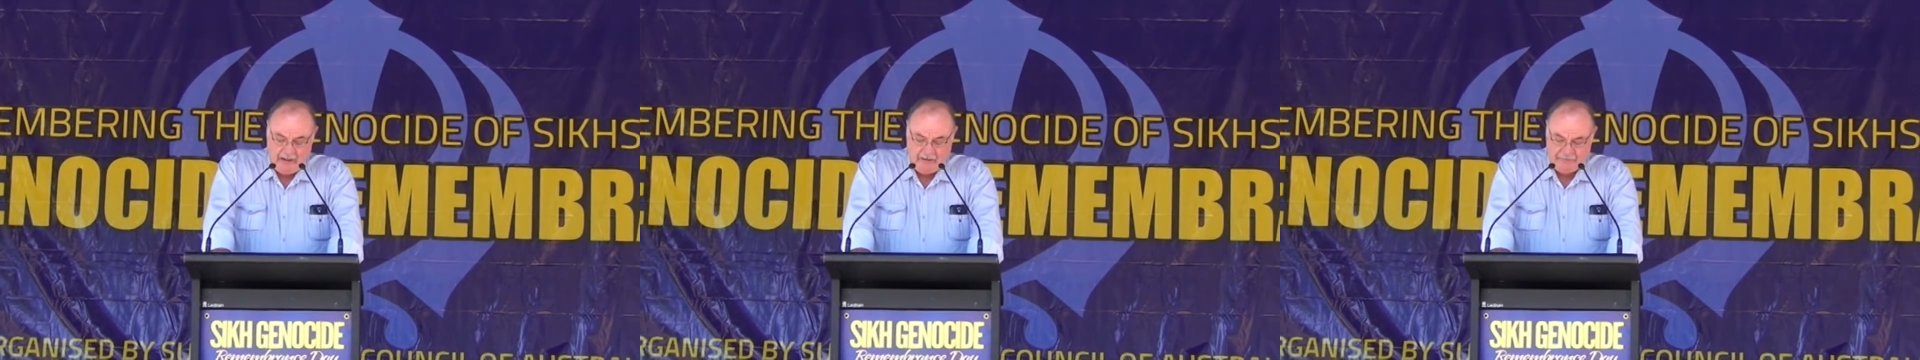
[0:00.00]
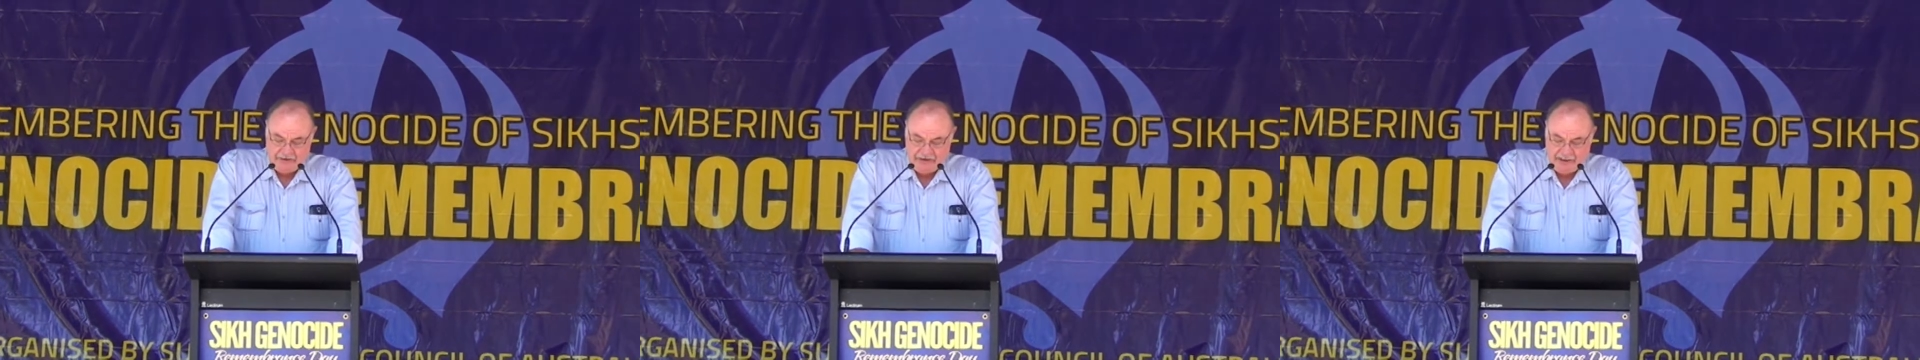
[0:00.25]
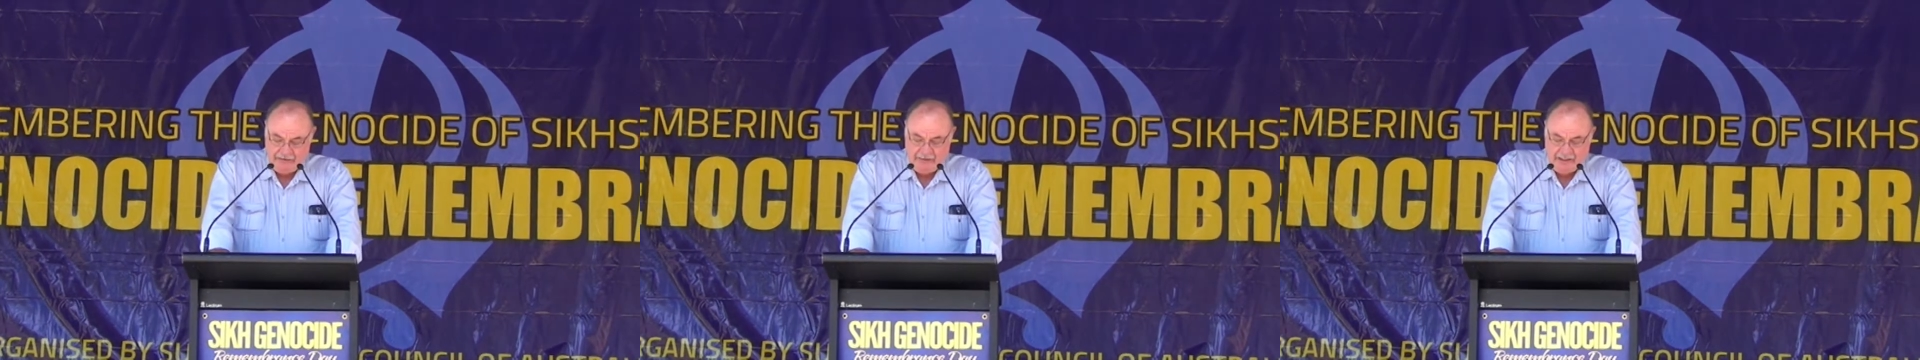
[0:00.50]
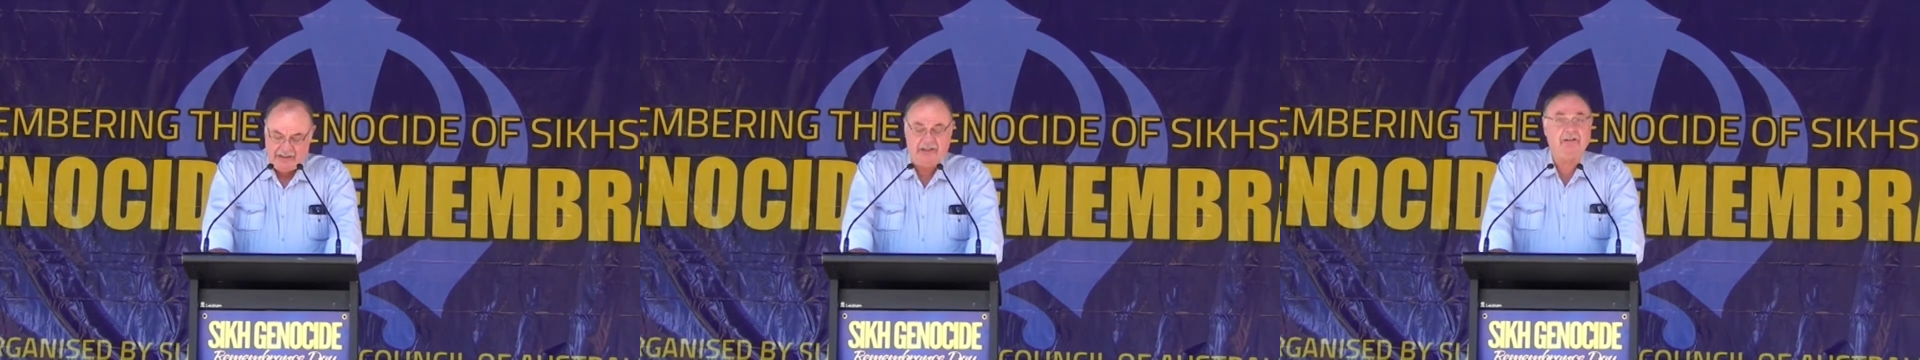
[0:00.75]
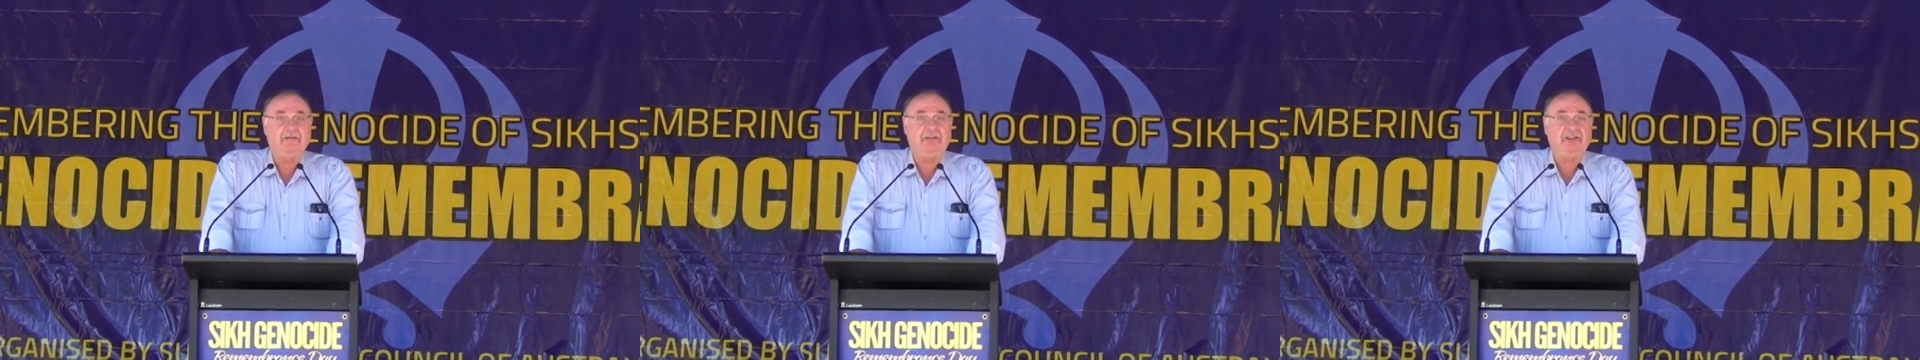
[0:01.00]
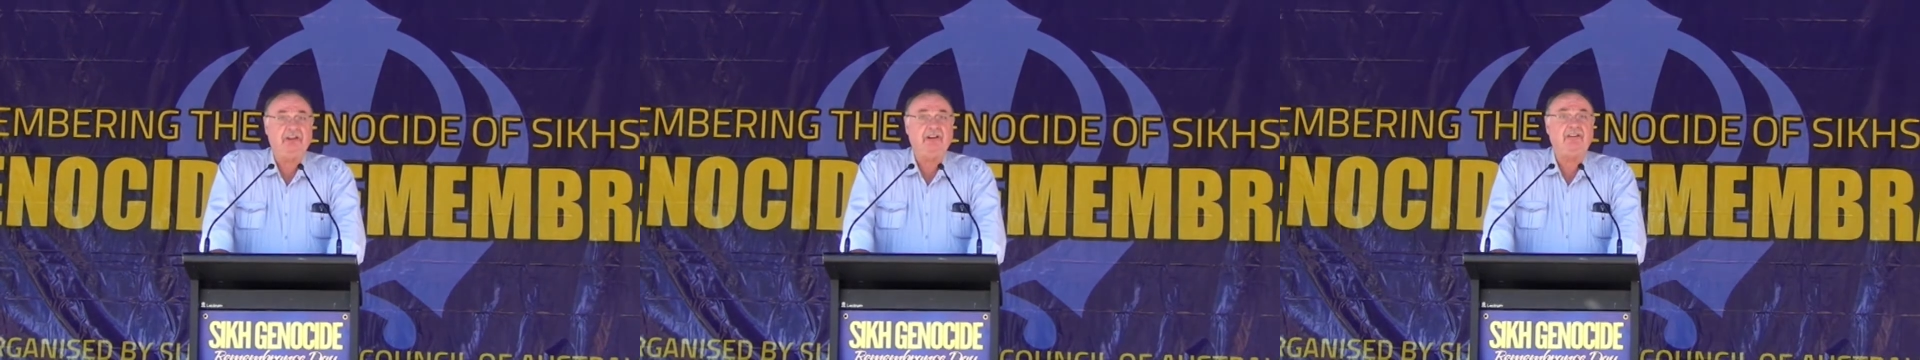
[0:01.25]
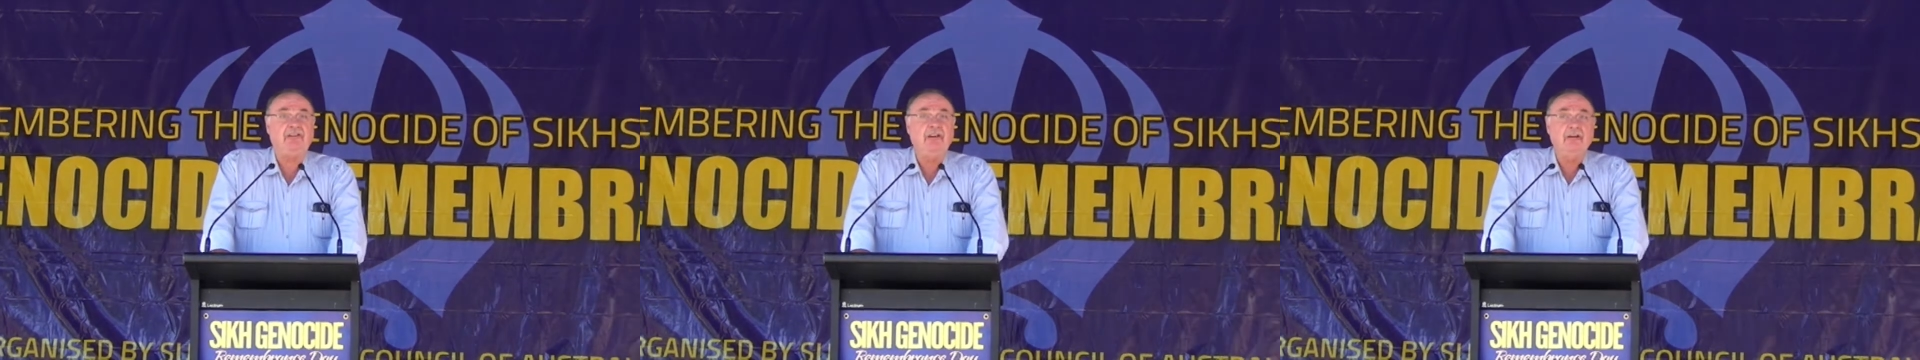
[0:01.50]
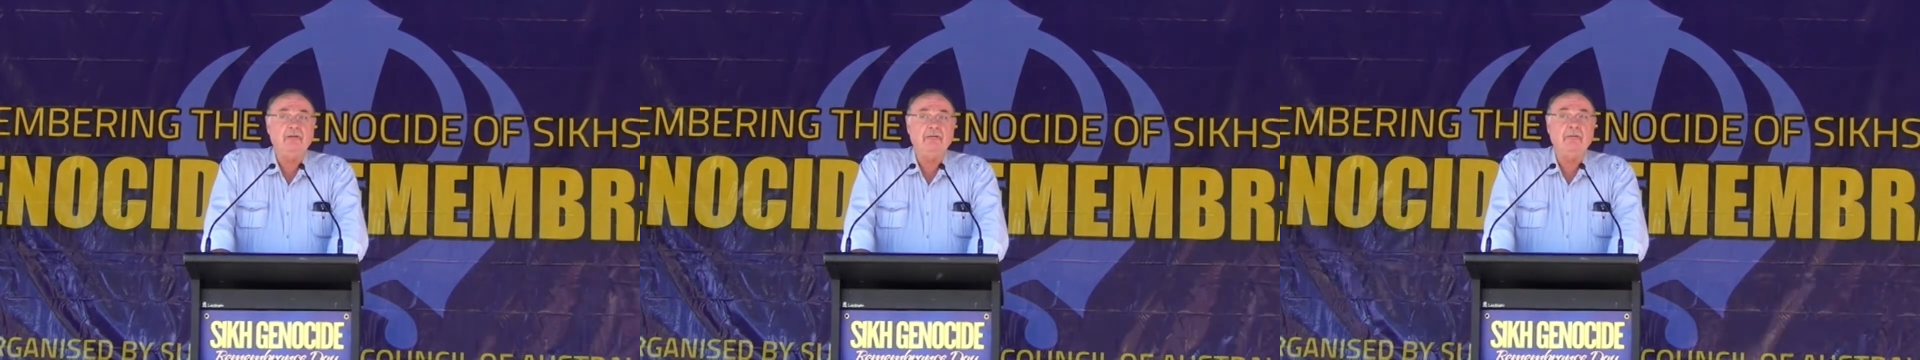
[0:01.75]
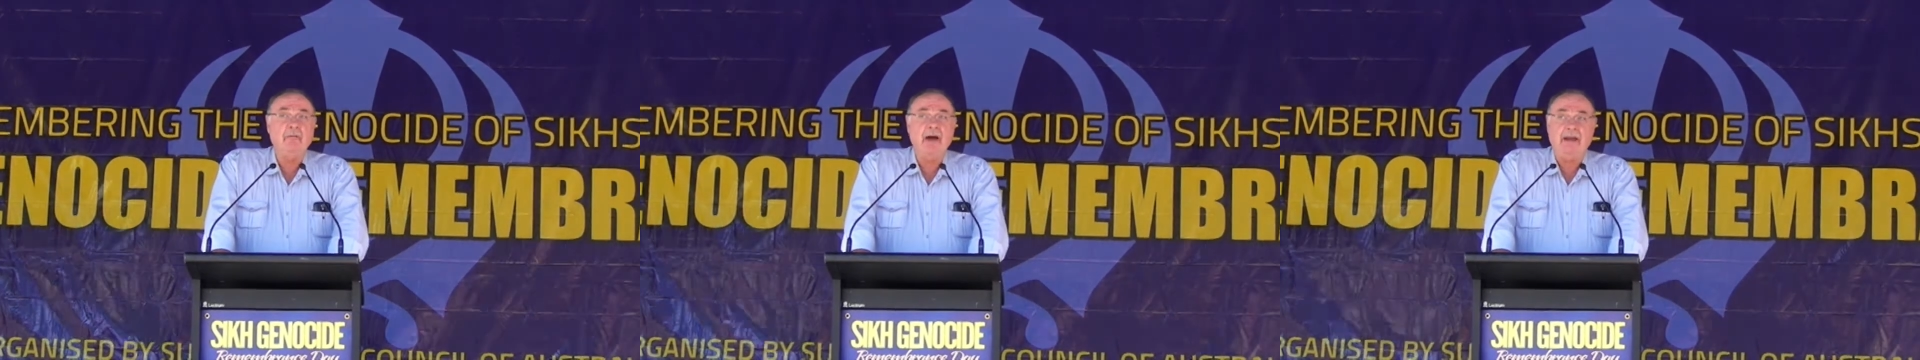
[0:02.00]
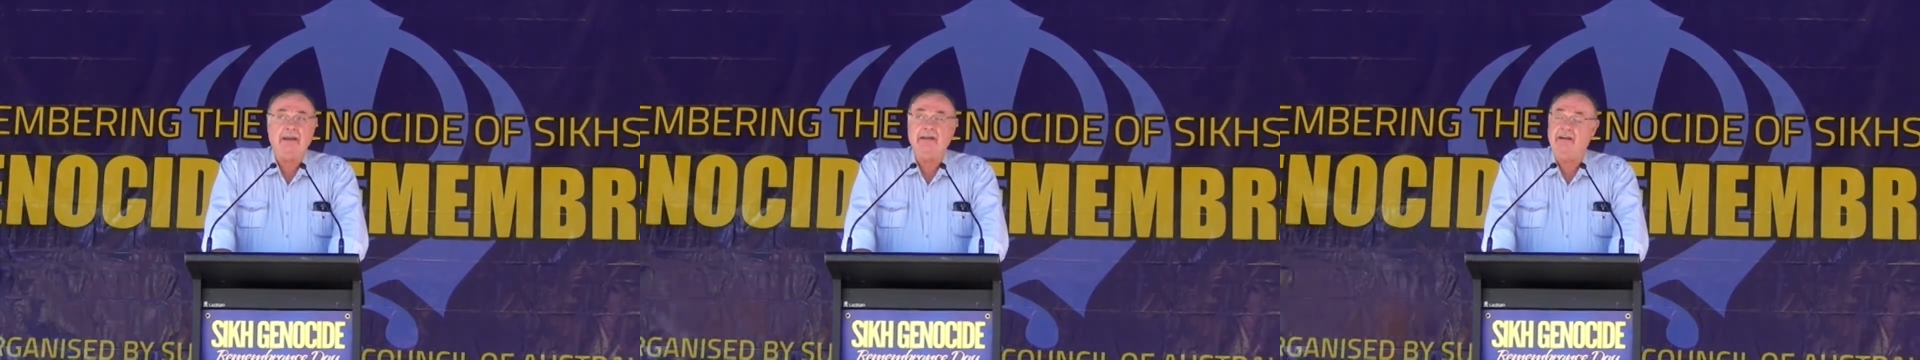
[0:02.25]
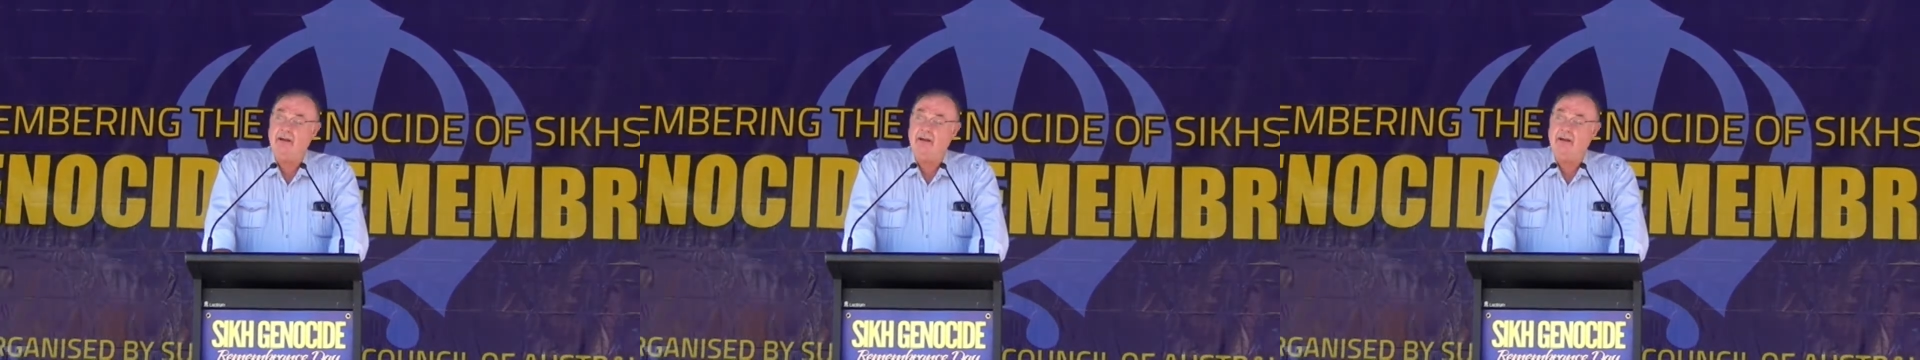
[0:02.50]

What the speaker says: of a generation of Sikhs remain.